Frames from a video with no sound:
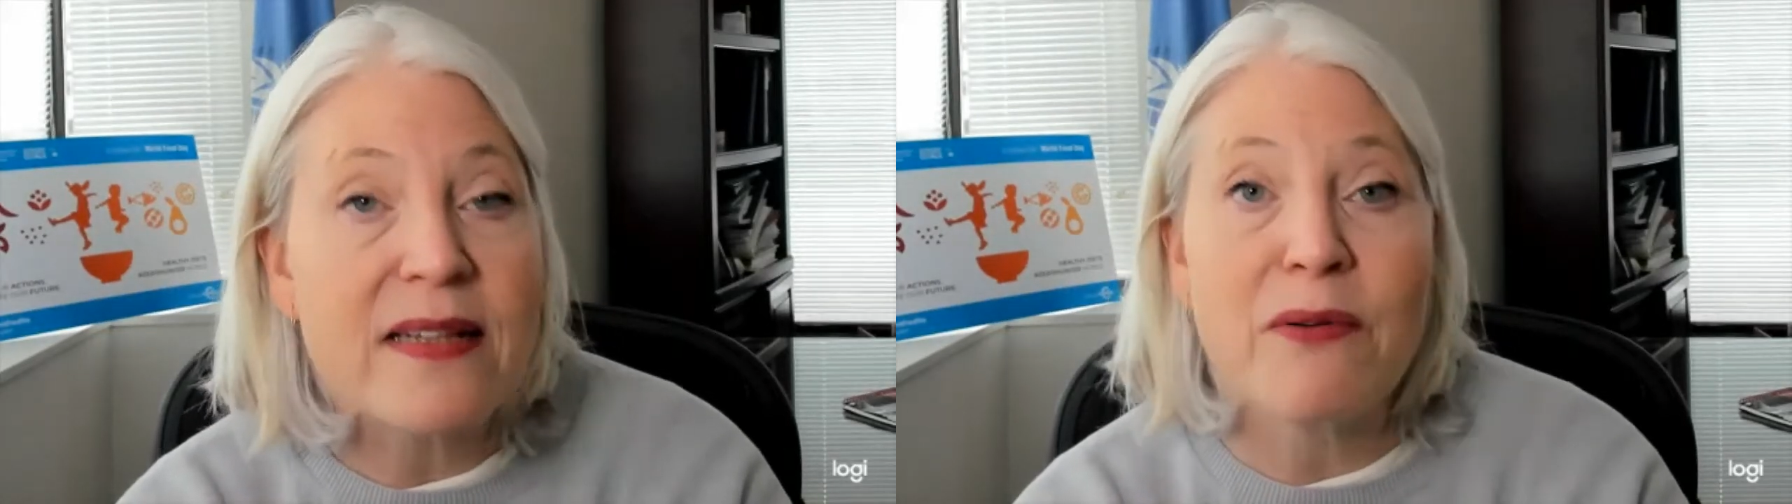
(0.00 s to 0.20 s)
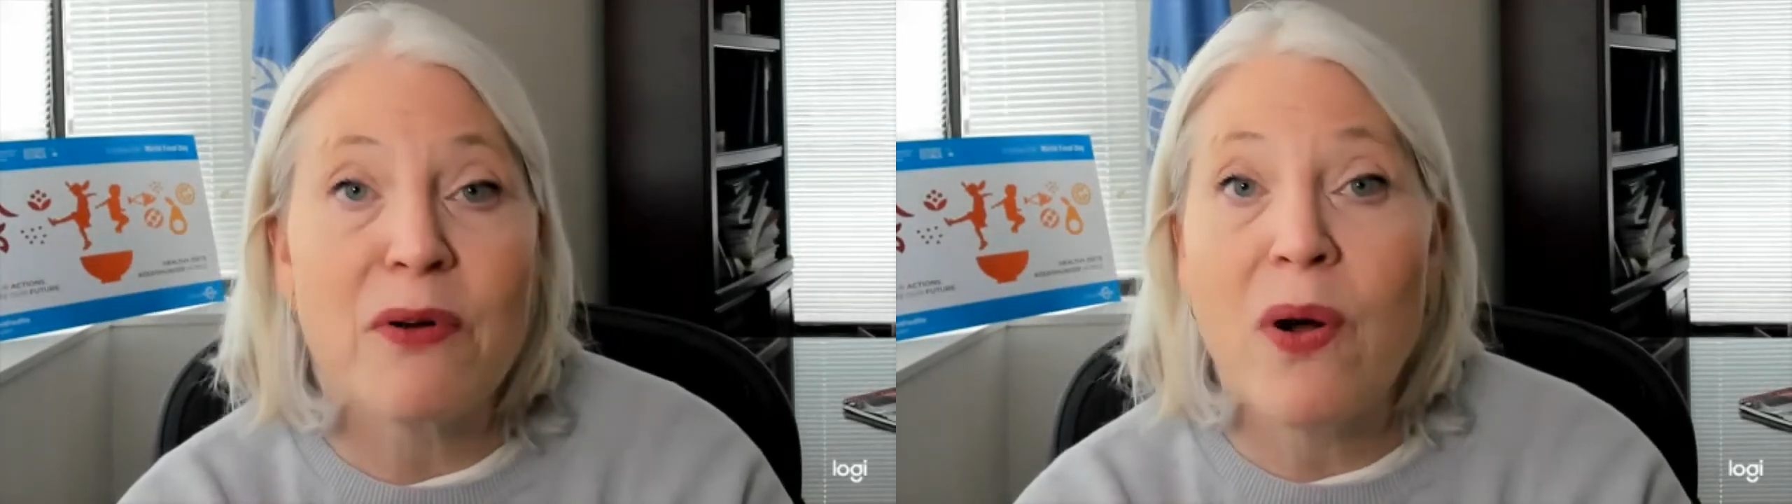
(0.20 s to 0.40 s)

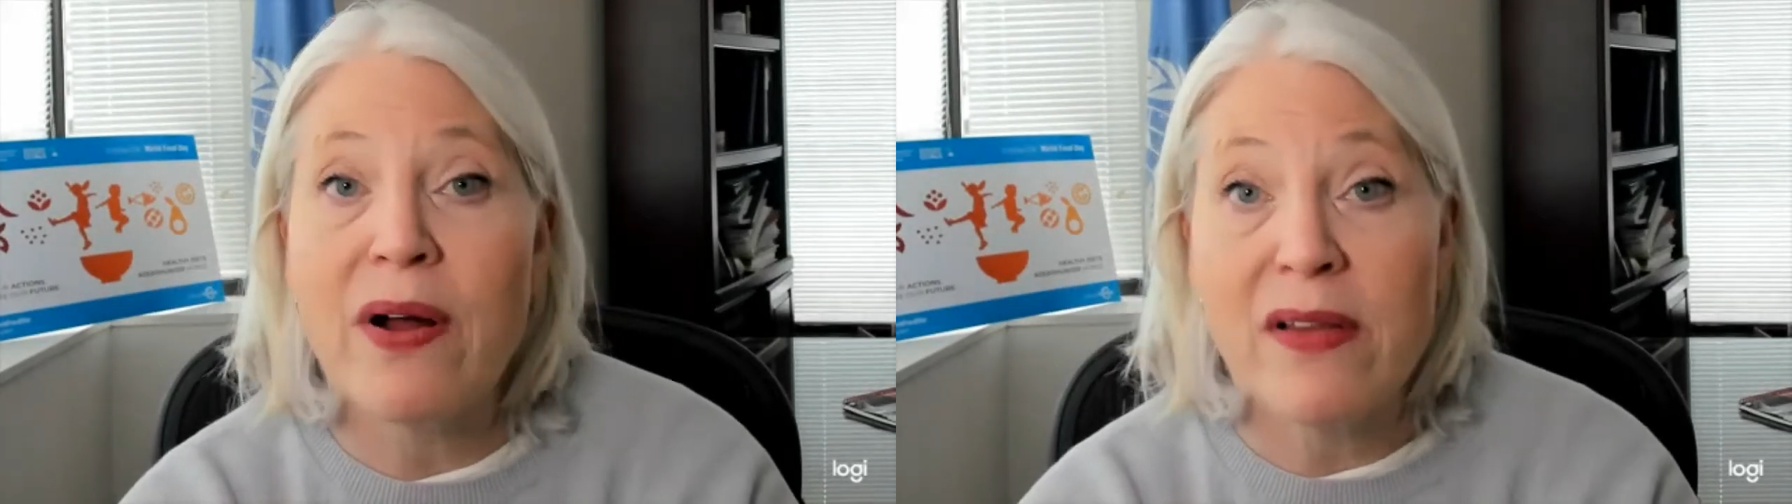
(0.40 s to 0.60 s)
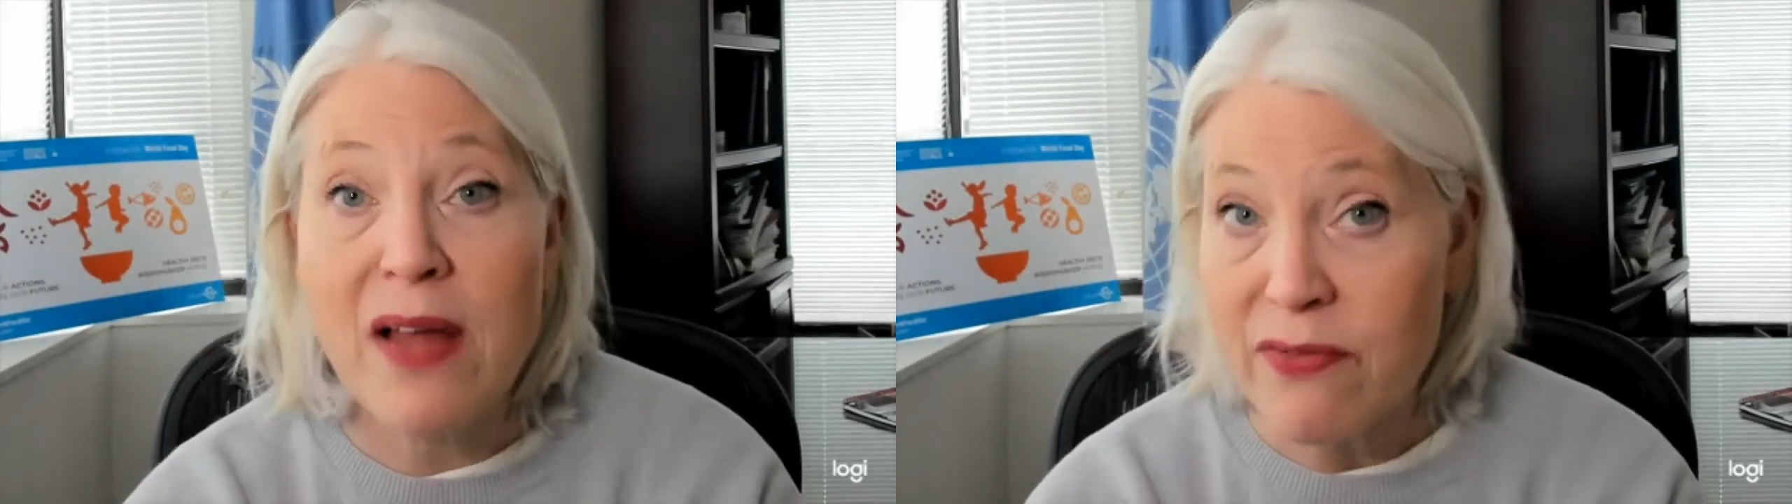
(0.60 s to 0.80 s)
They require
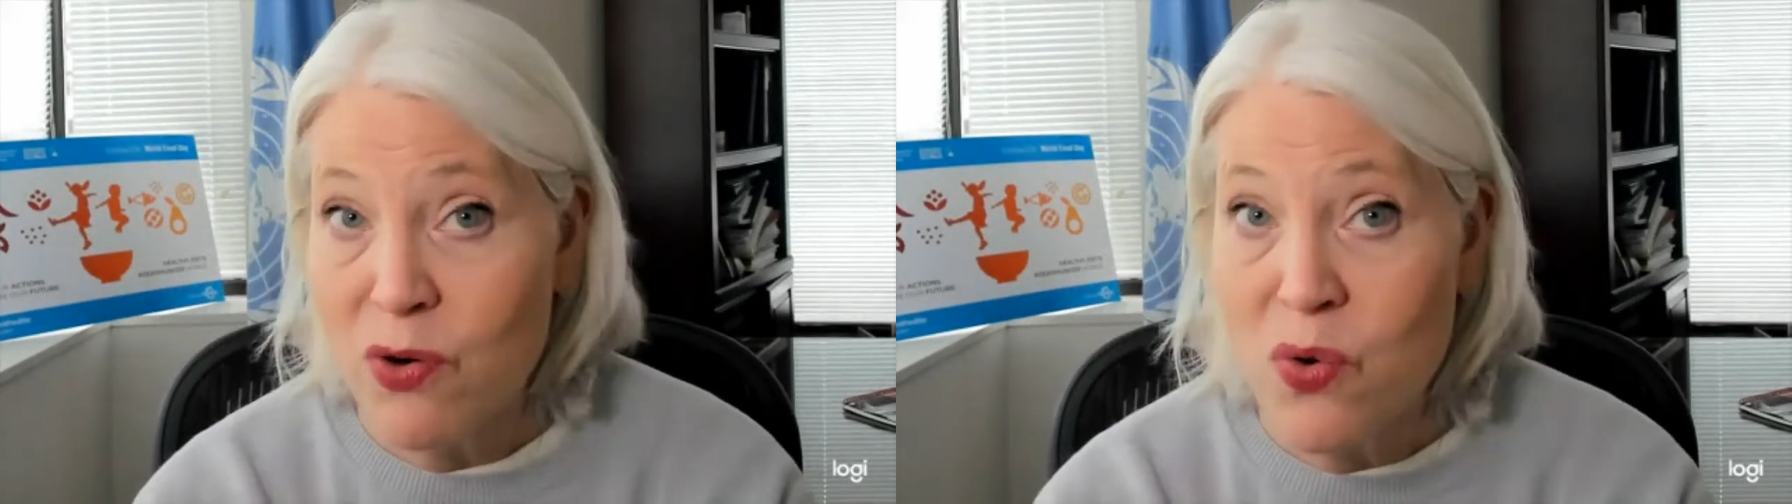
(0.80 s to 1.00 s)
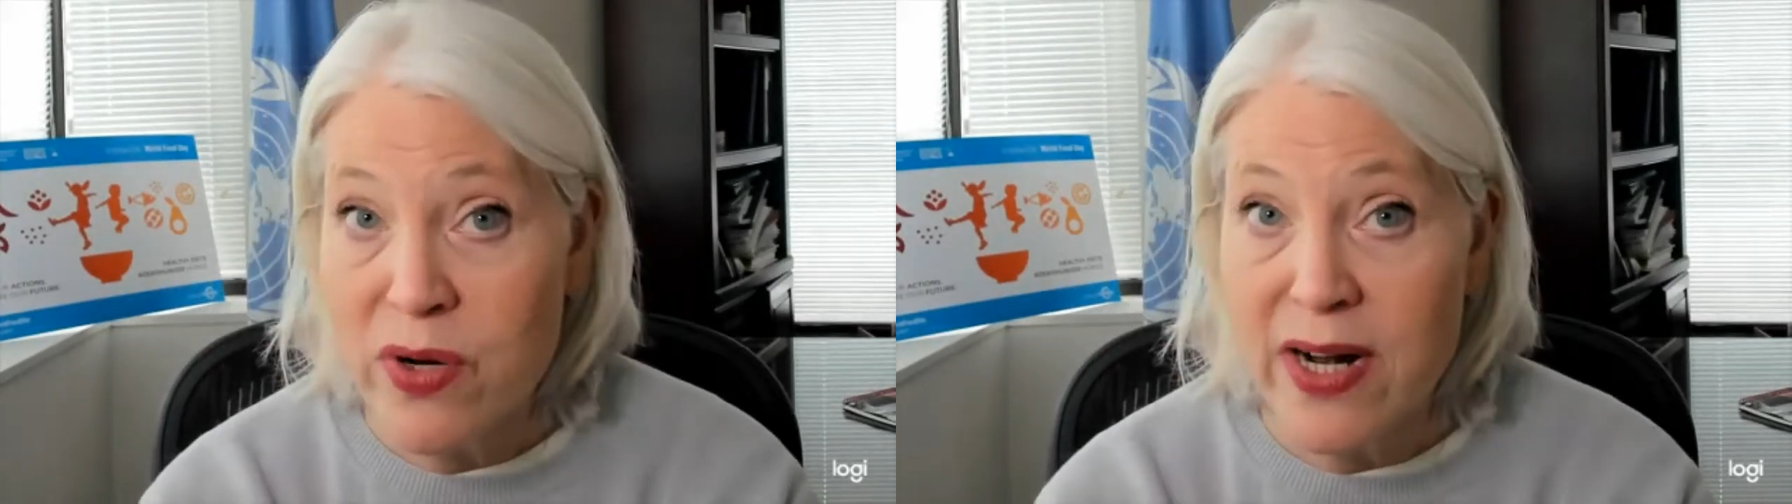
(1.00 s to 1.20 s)
a lot of
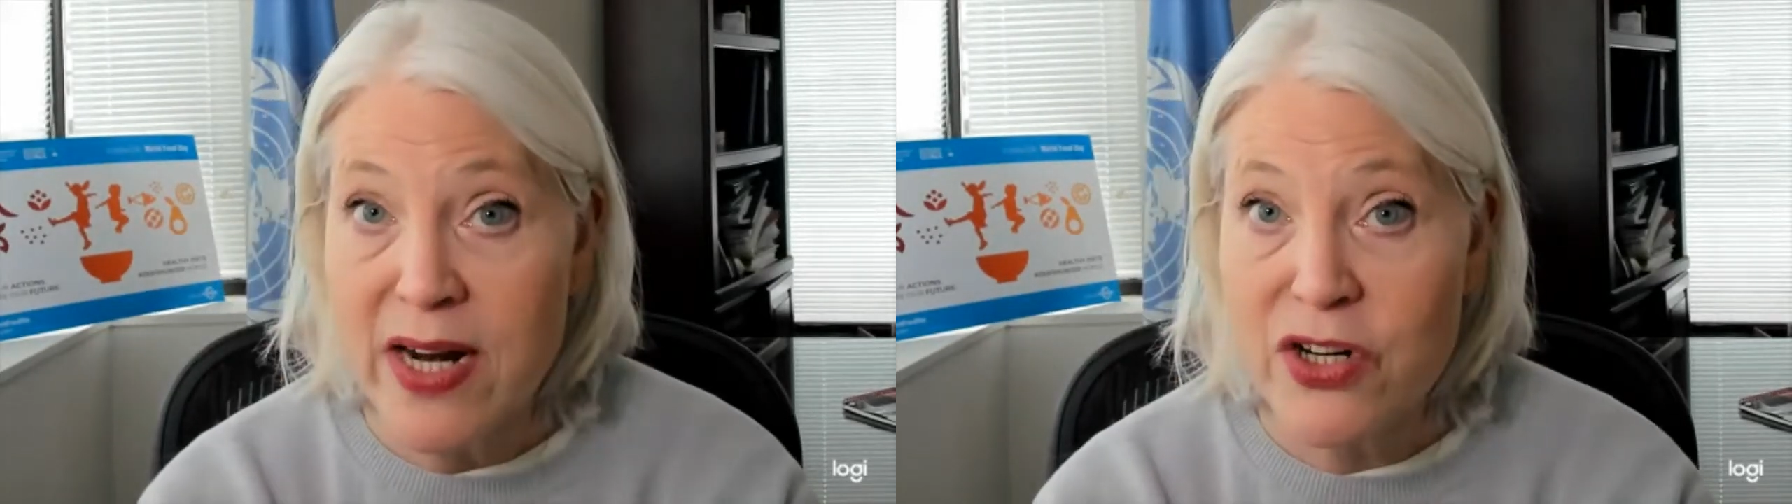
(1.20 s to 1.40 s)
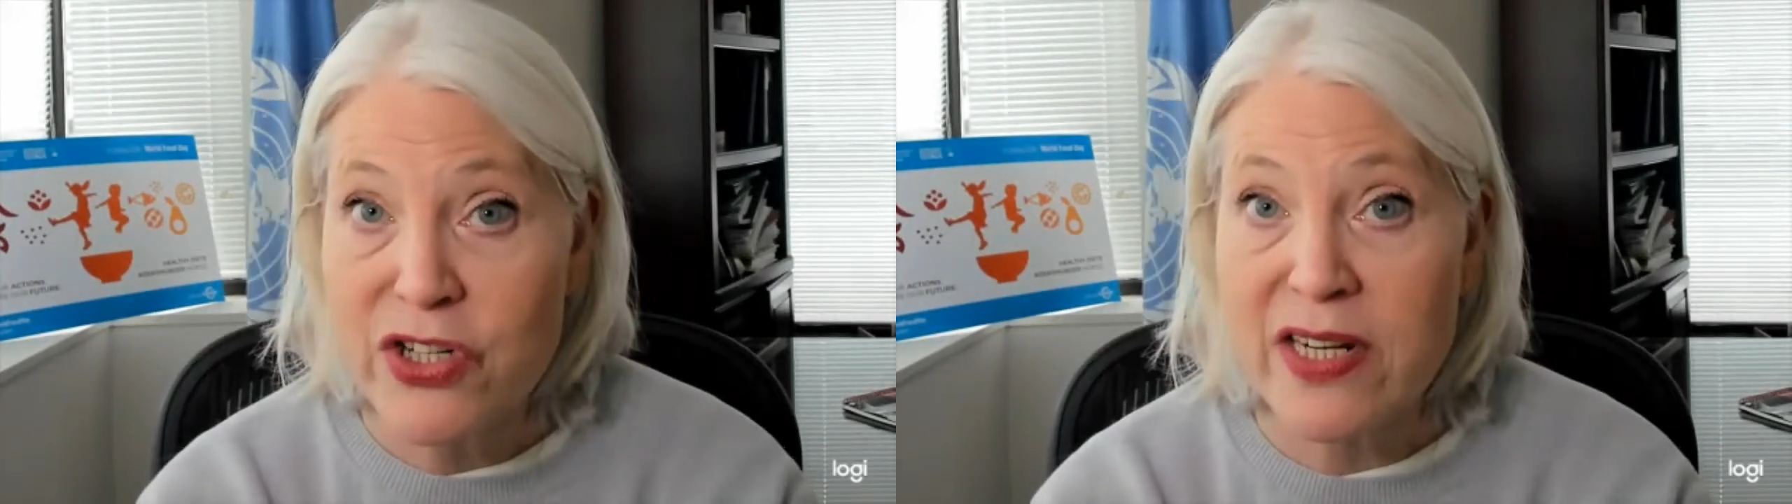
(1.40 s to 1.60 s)

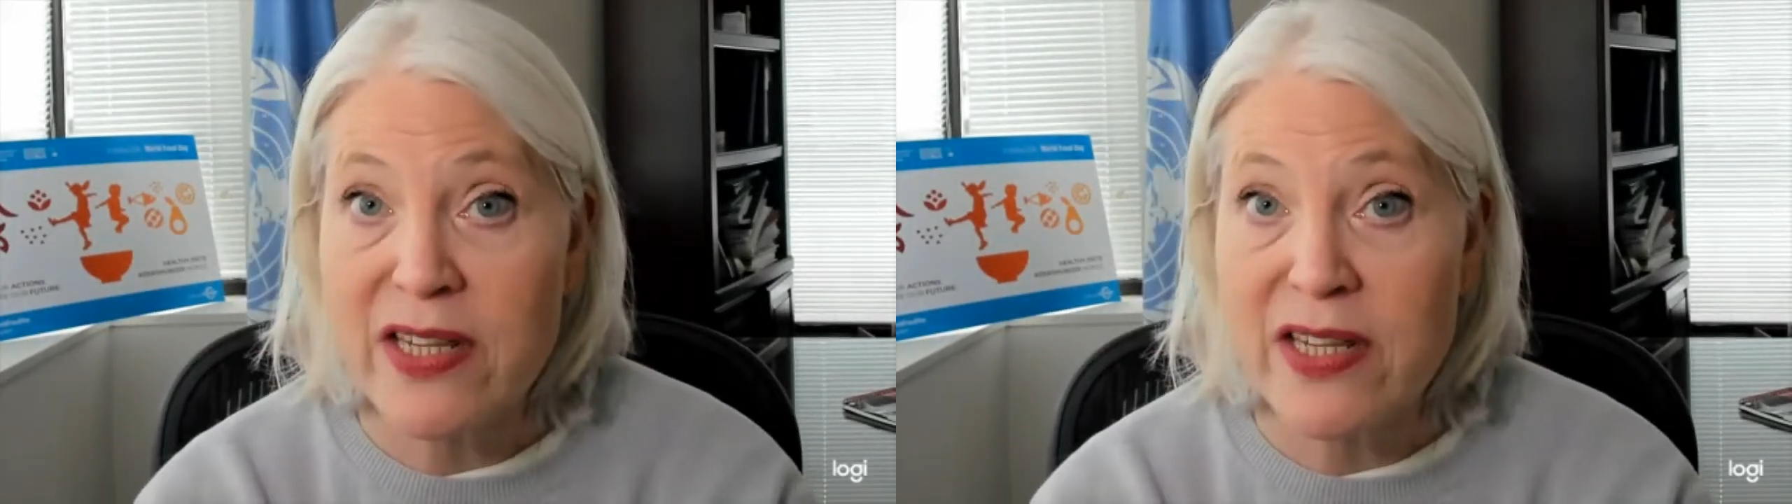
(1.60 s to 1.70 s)
coordination.